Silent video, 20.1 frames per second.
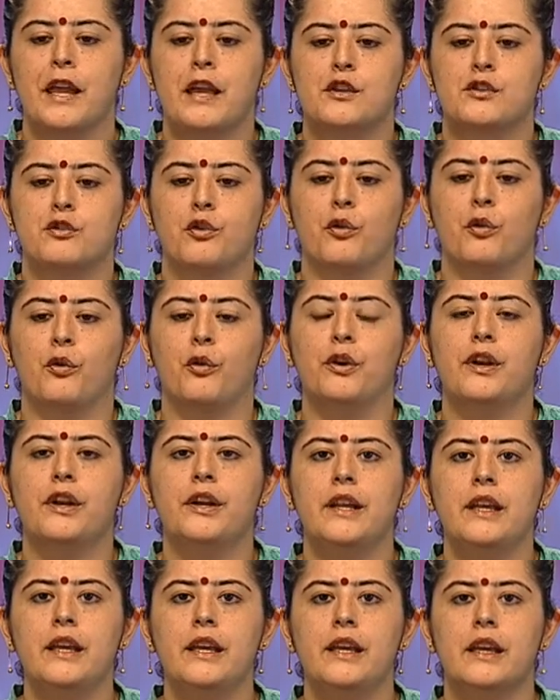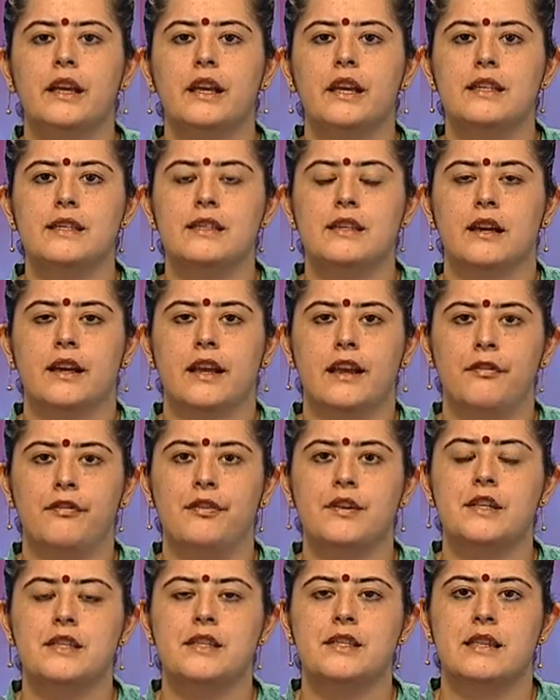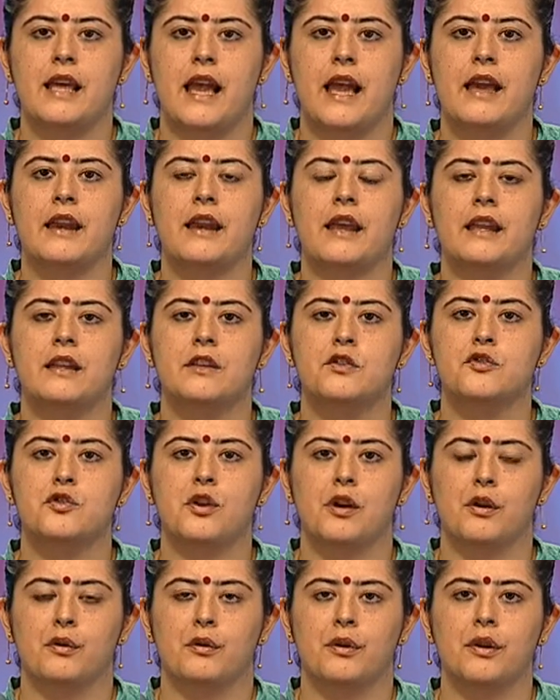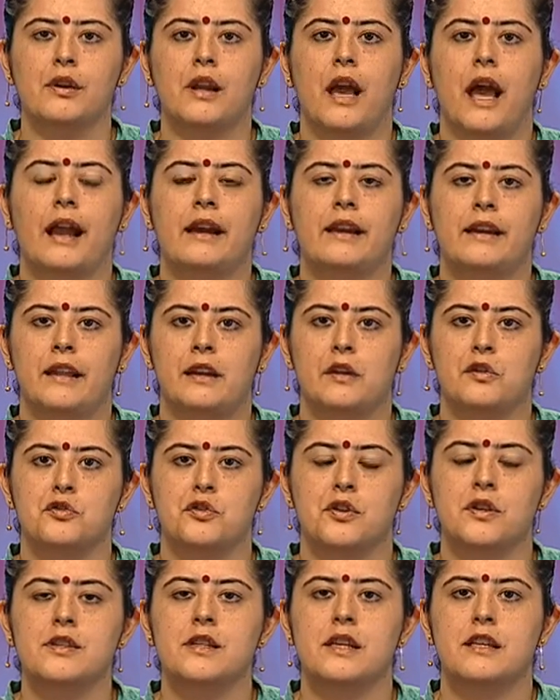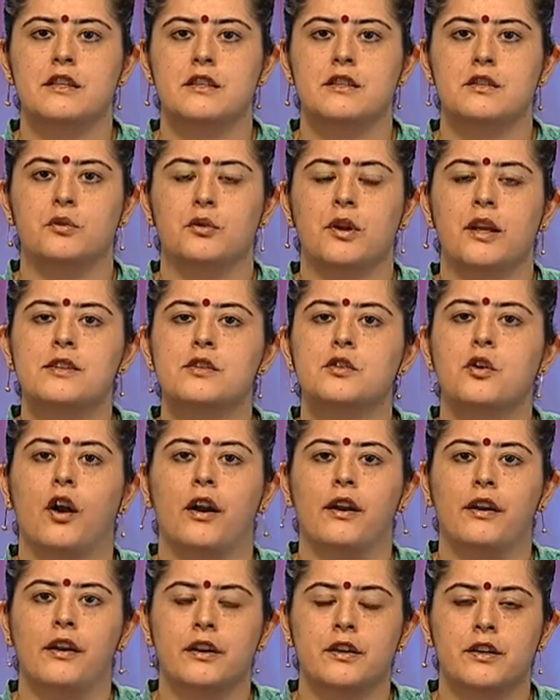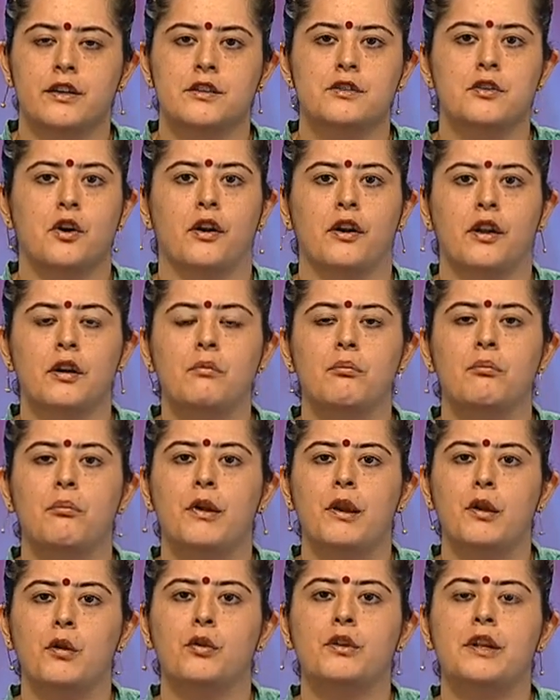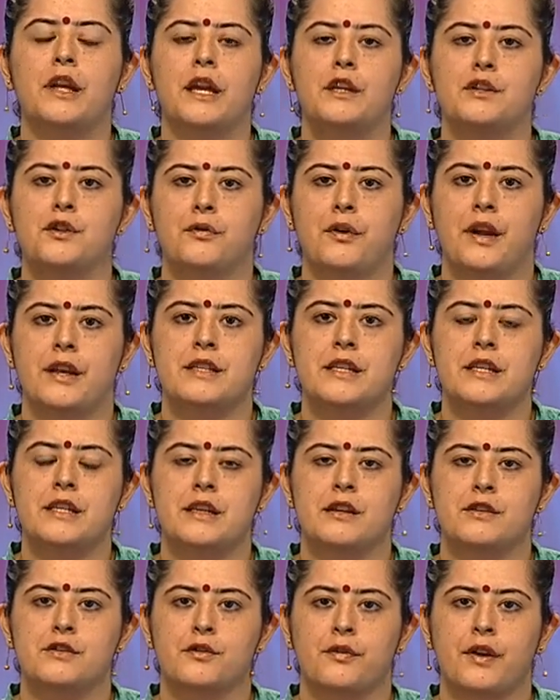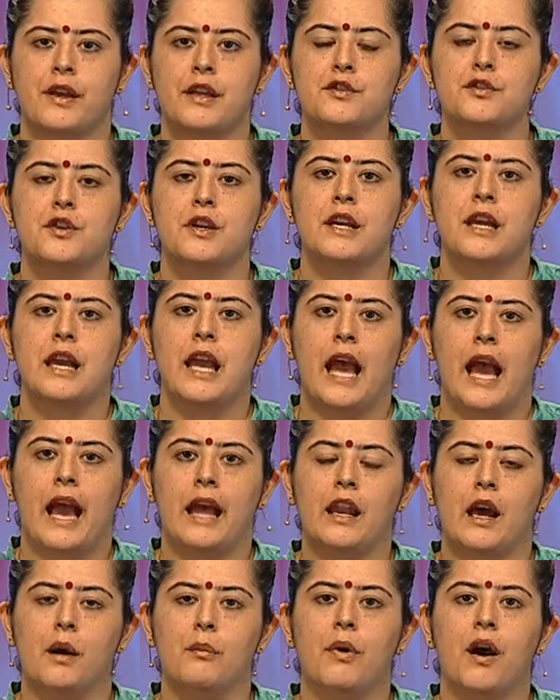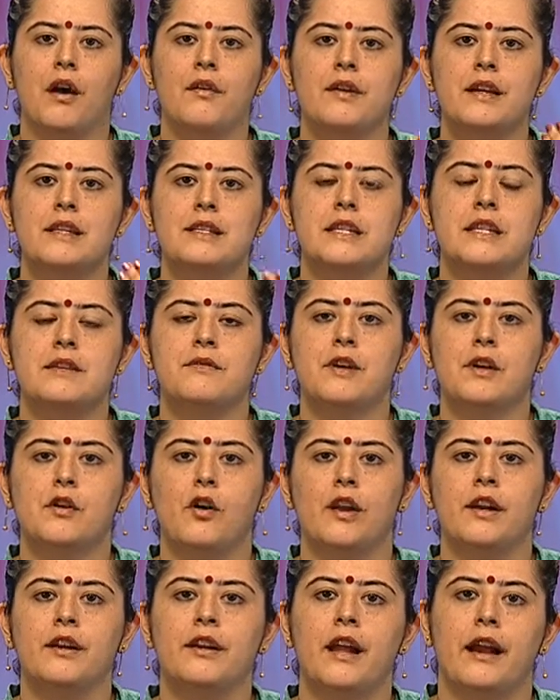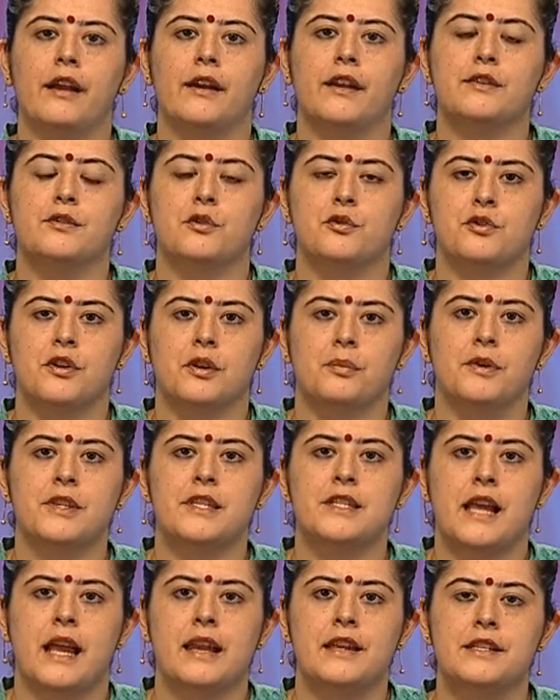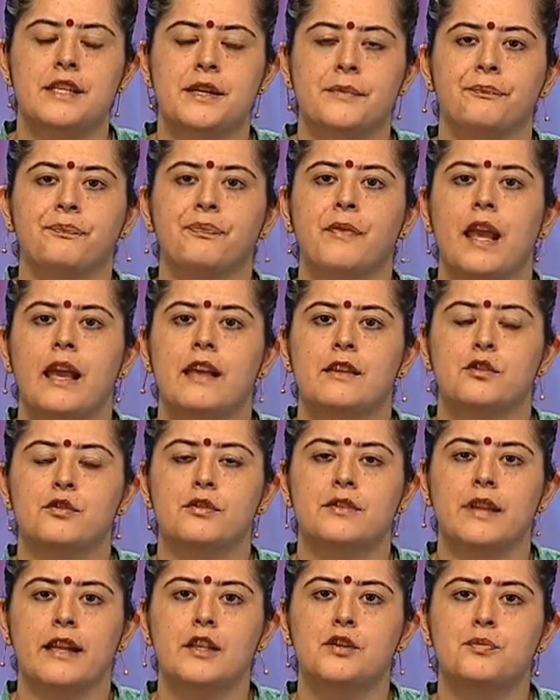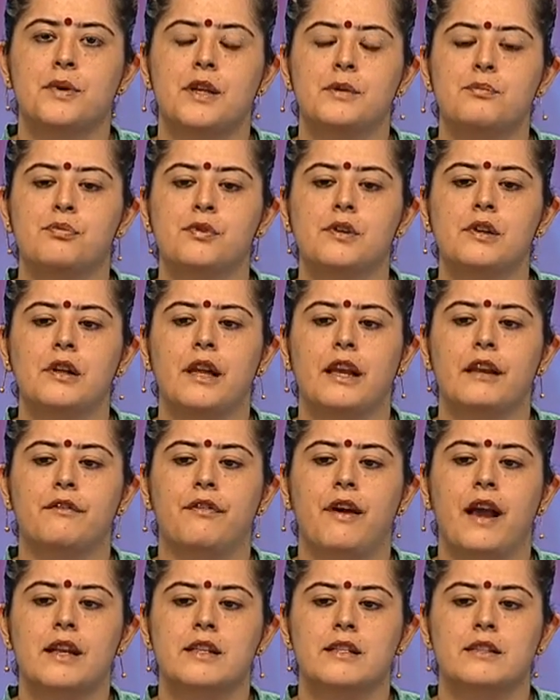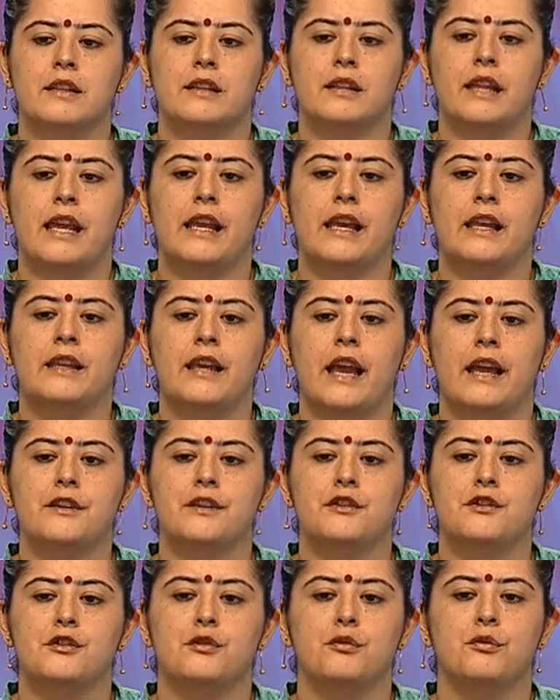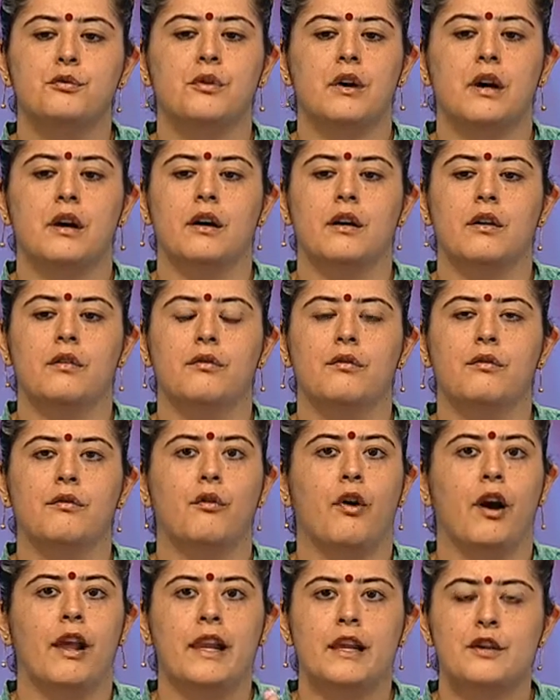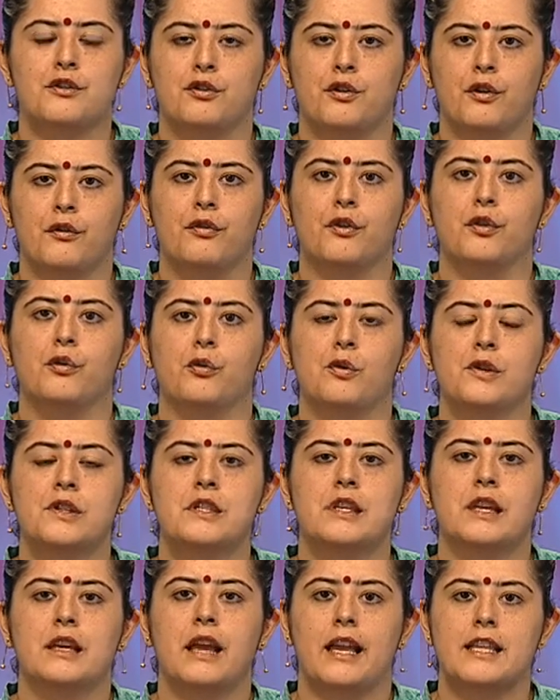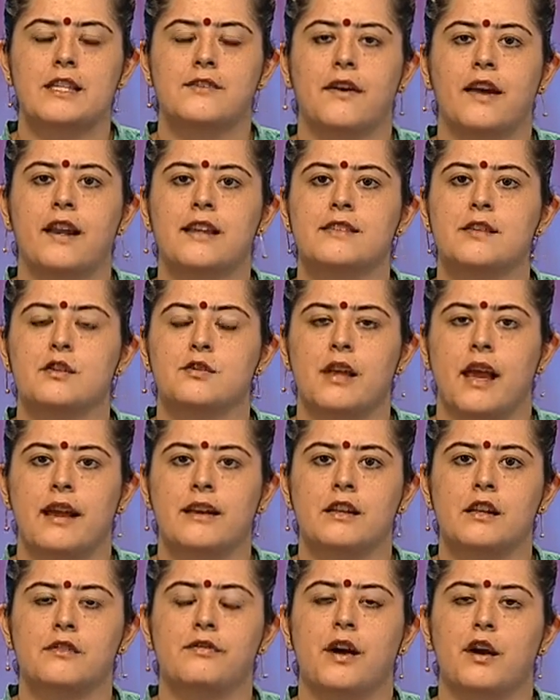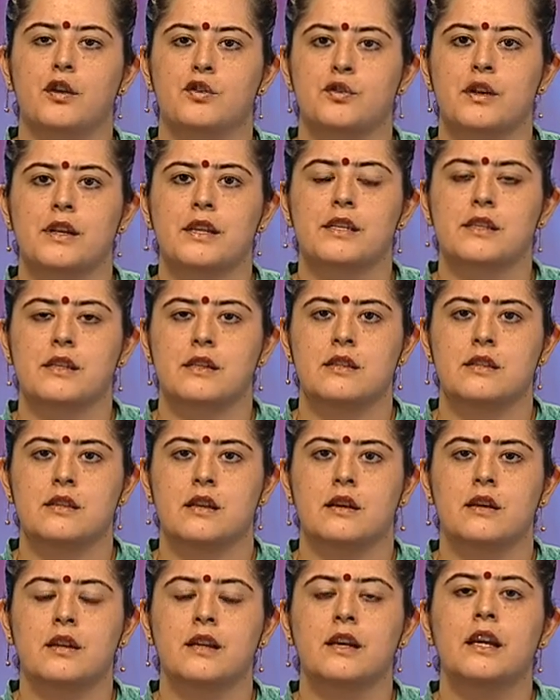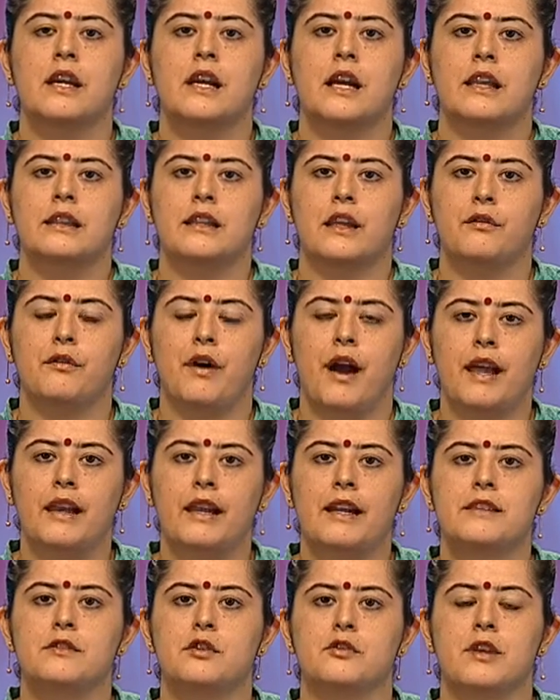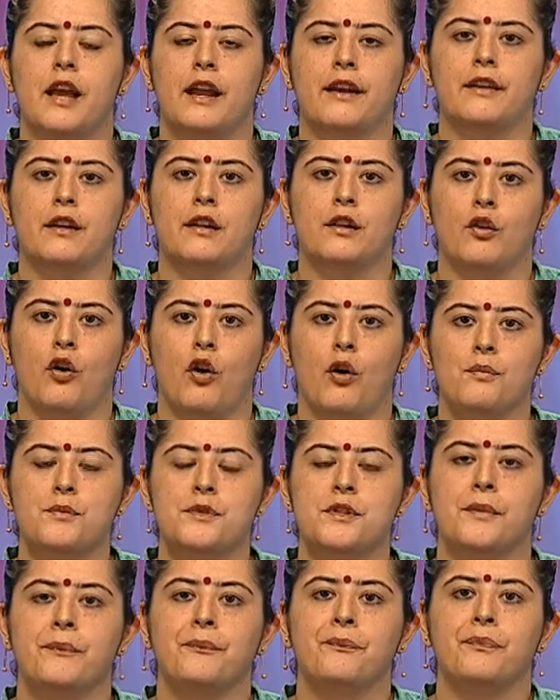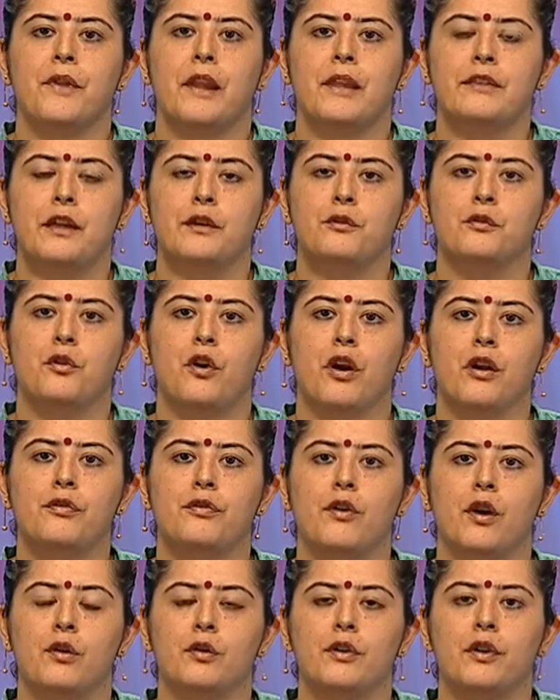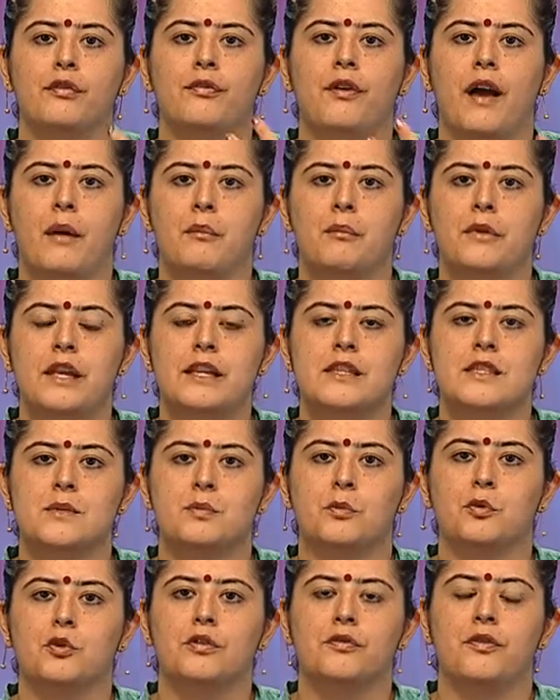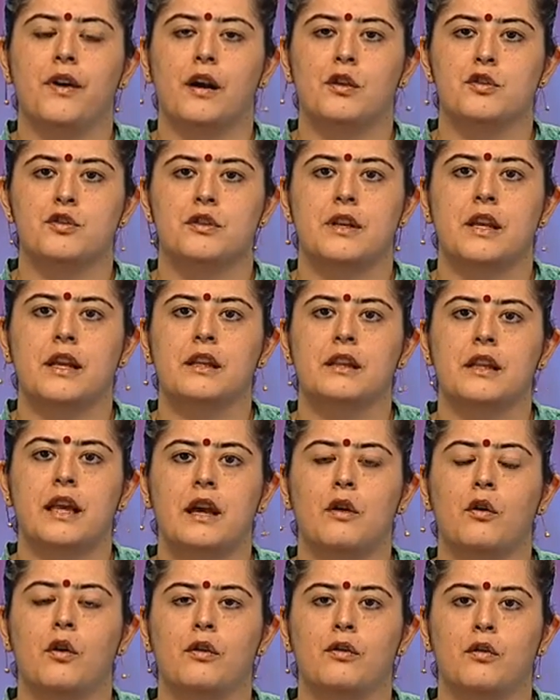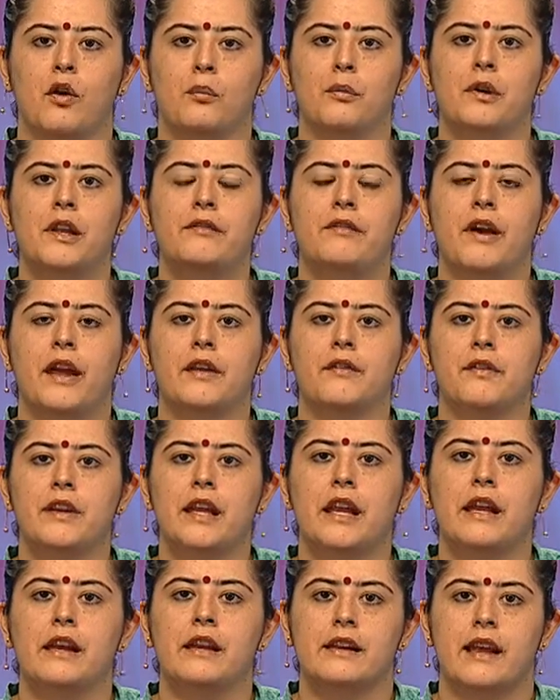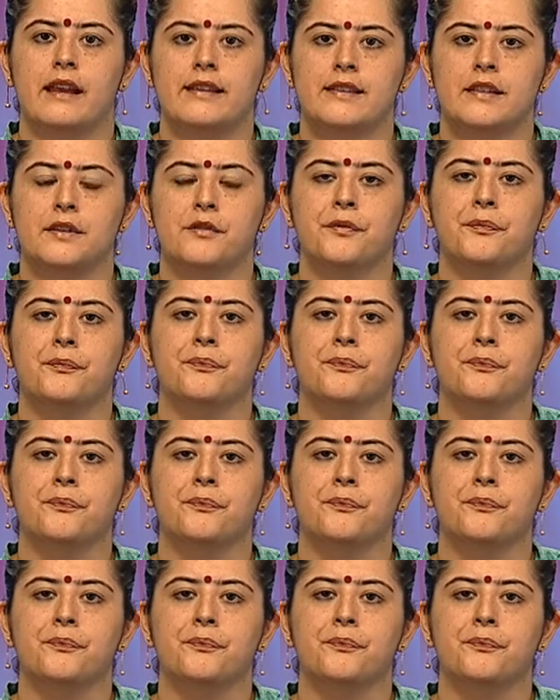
So ODD is if it is there in children and teenagers it is known as conduct disorder below the age of 18 years of age and above 18 we call it antisocial personality. So such people, in fact, they can get into a violation of rules as far as societal functioning is concerned. They violate societal norms. They do not follow the family's smooth functioning. They are normally very, very aggressive.